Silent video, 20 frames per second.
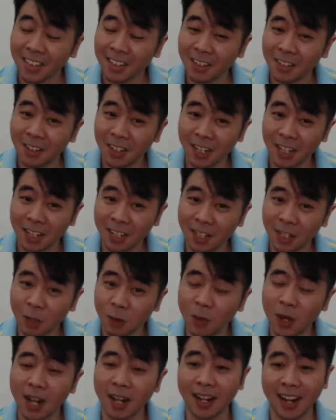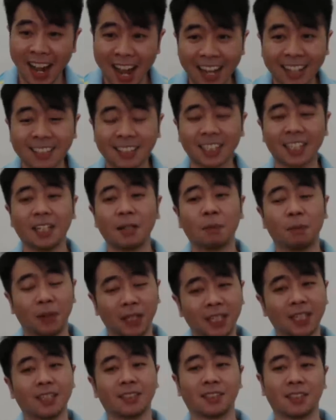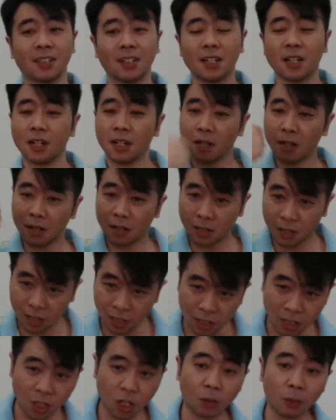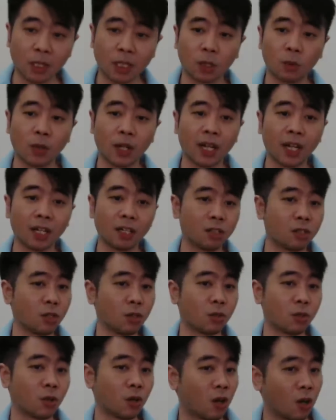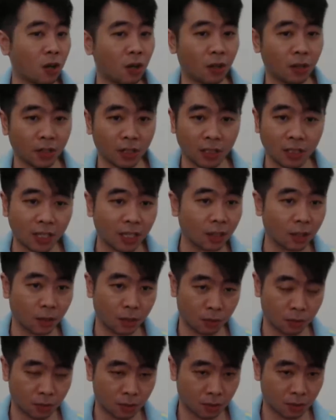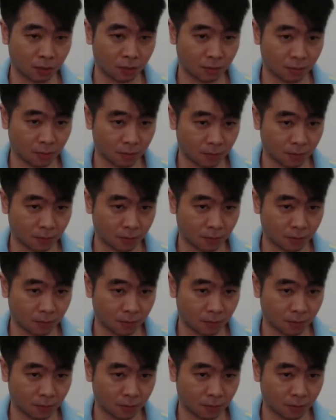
Okay, third one. Axel, please. Show me the way to all the yellows.